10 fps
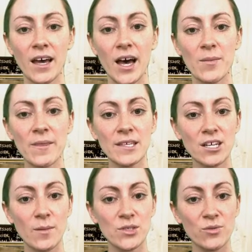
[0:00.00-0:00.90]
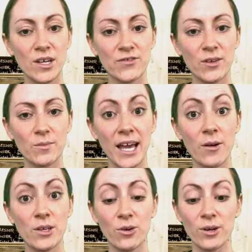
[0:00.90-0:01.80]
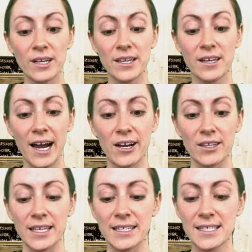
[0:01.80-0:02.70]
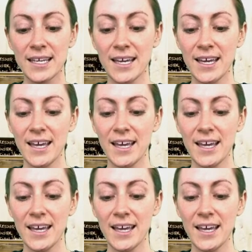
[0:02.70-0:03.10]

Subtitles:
And this comes to us from County Cork in Ireland.